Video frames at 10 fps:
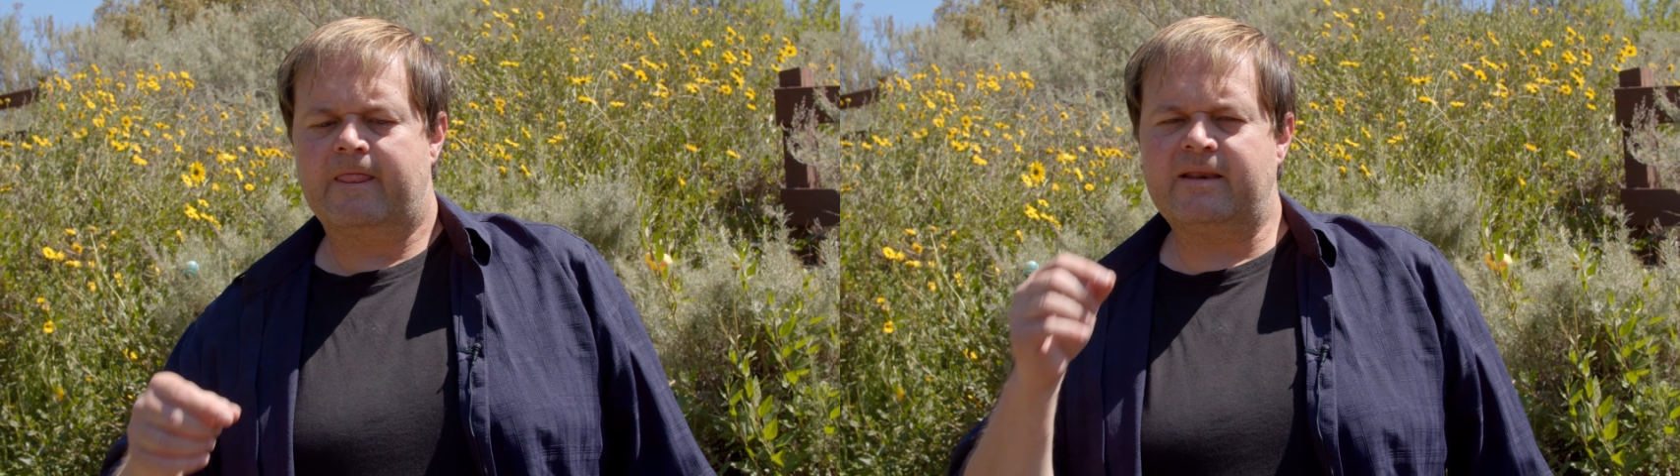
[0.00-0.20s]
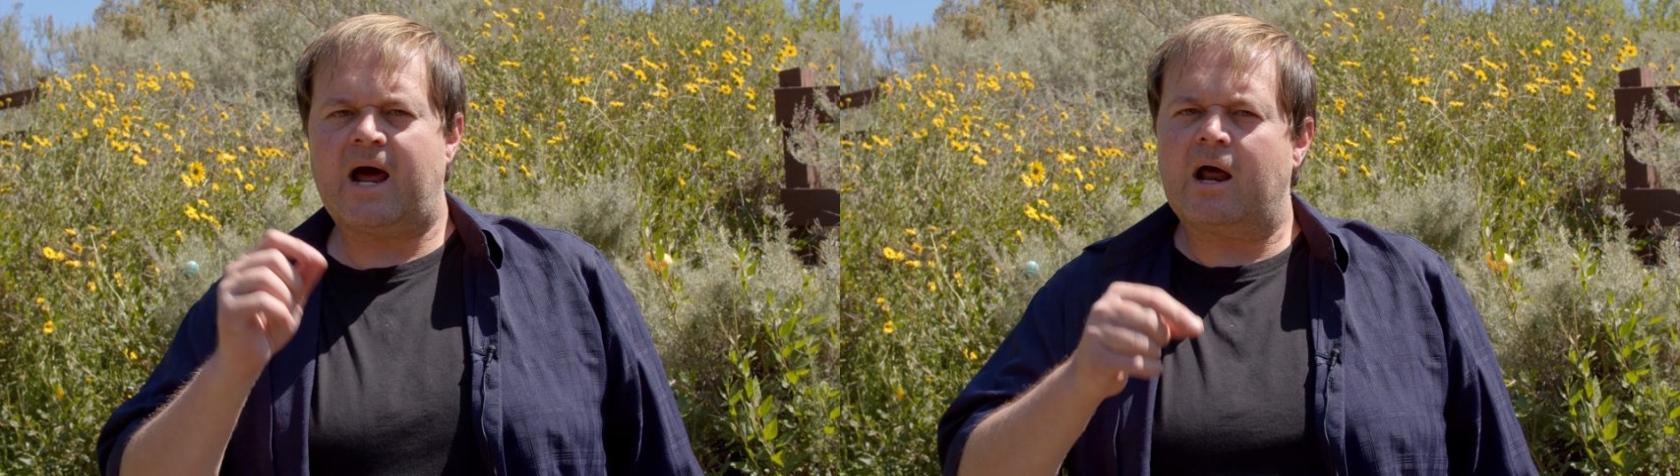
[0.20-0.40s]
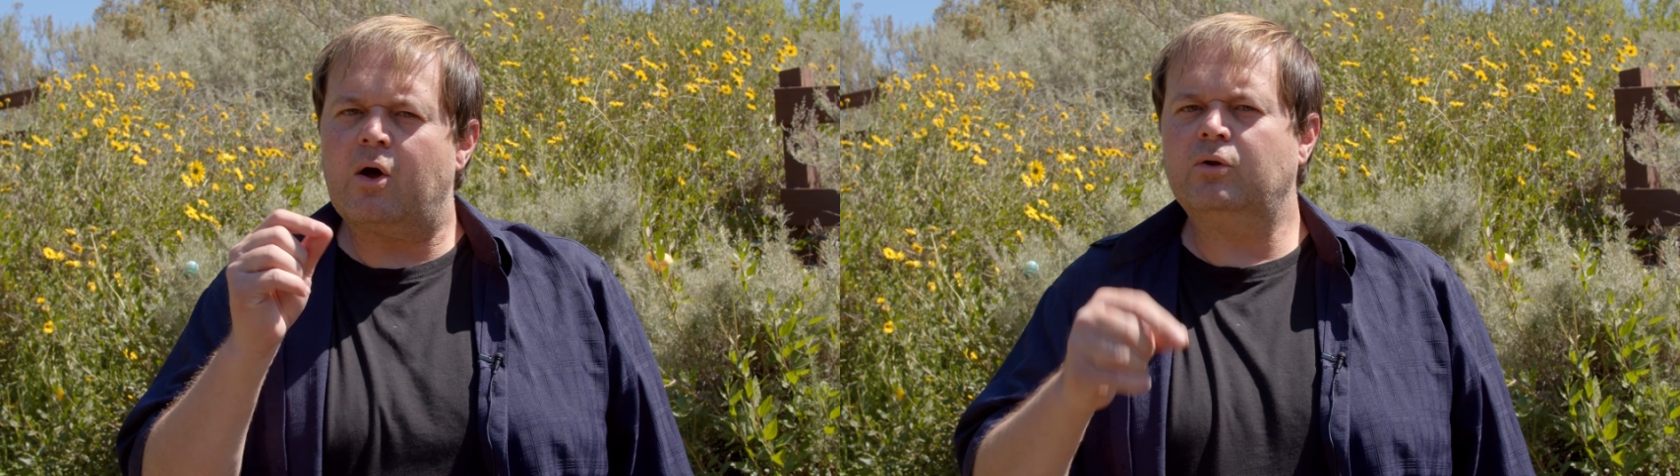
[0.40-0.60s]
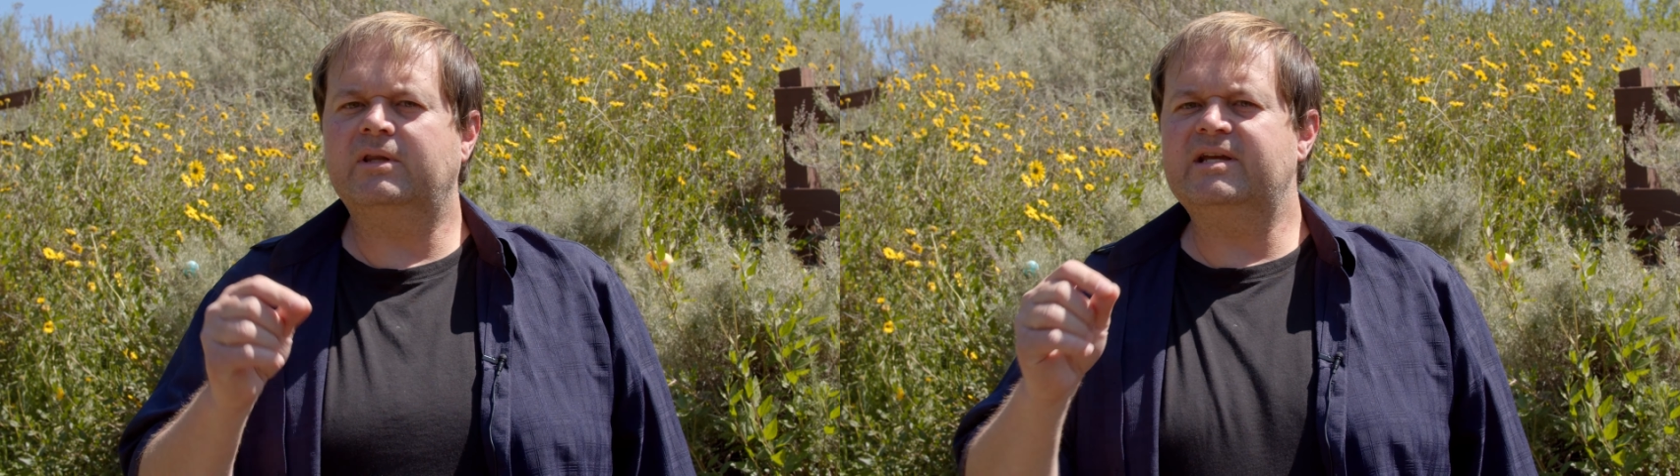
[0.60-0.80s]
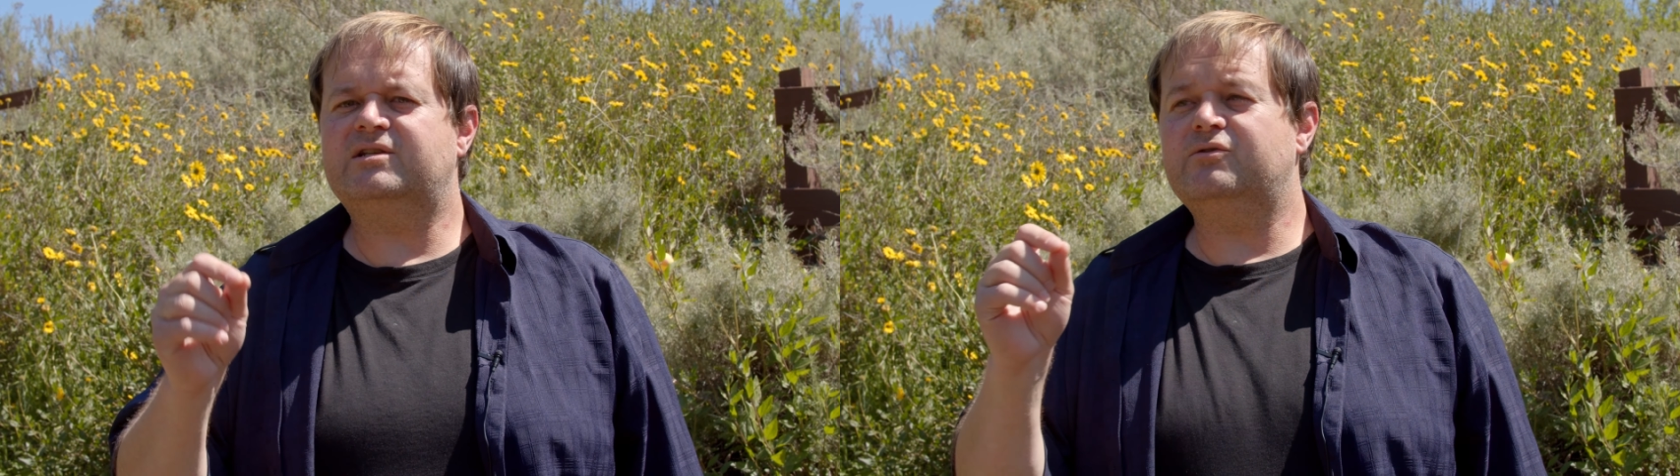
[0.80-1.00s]
not
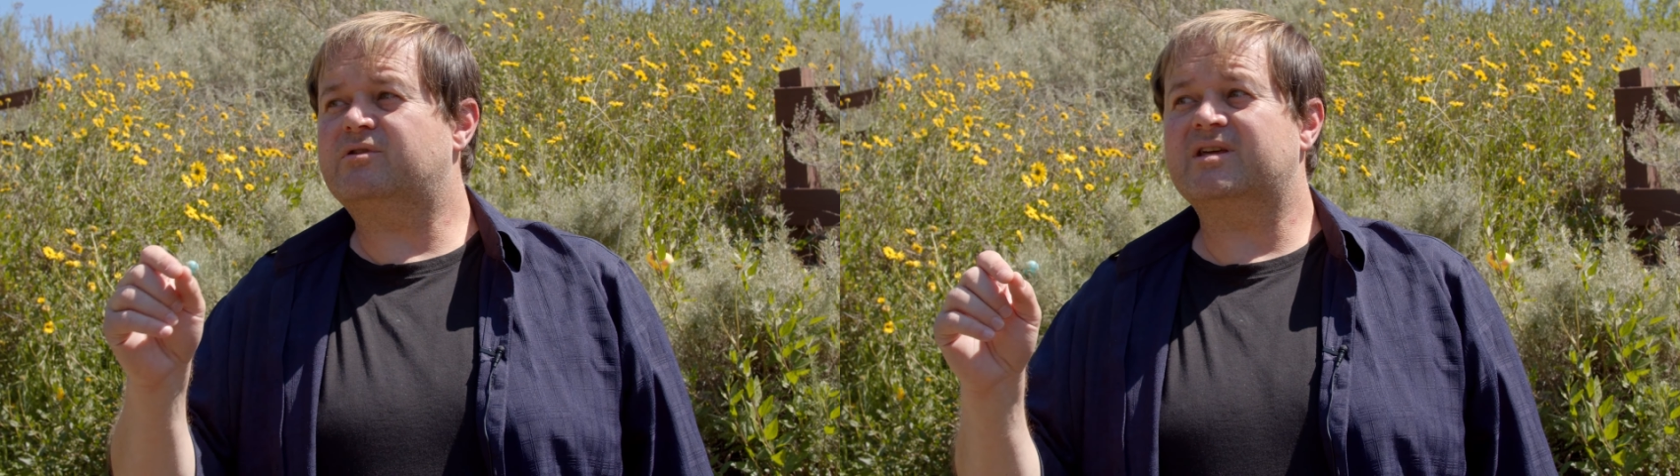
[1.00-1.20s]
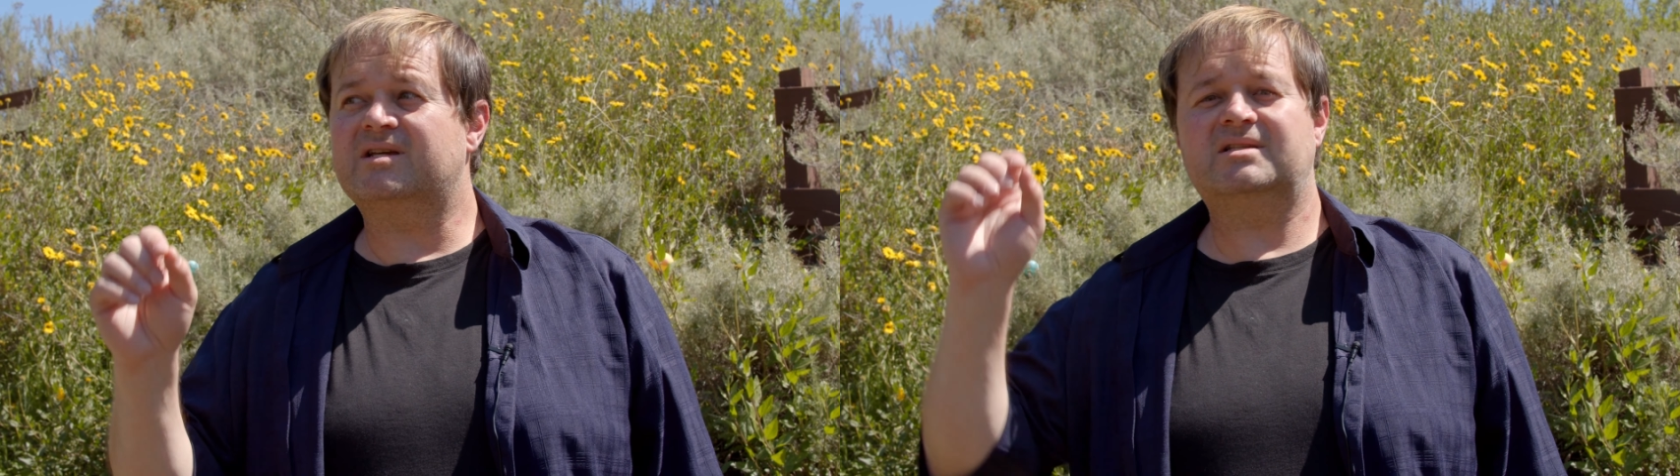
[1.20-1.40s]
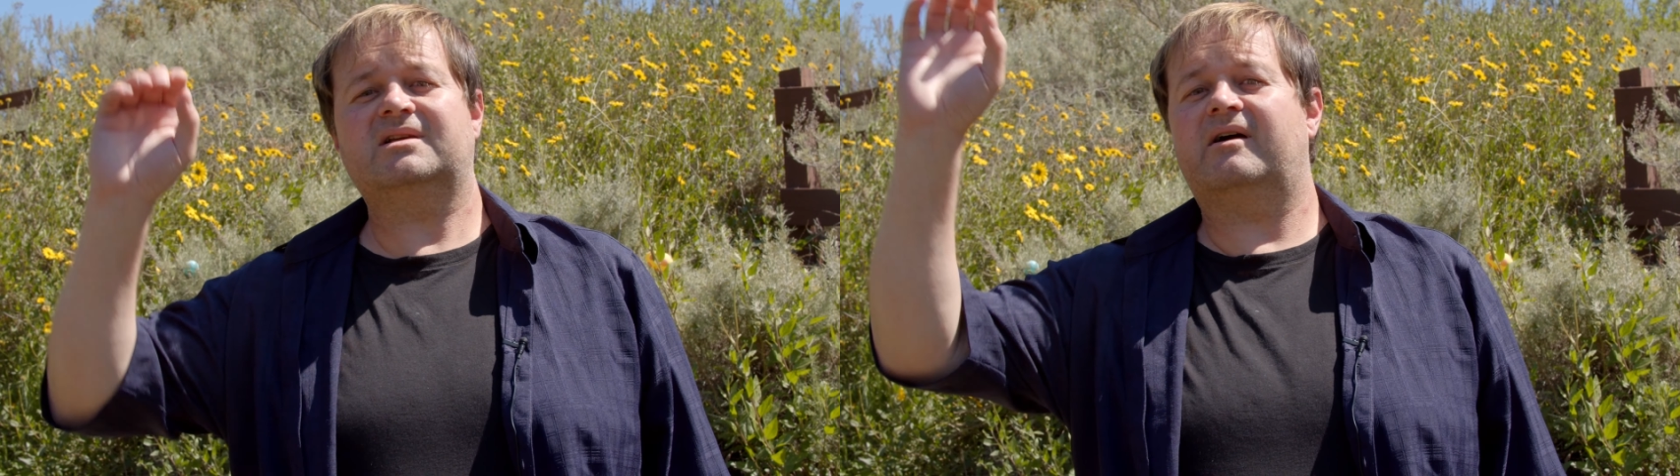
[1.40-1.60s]
only do things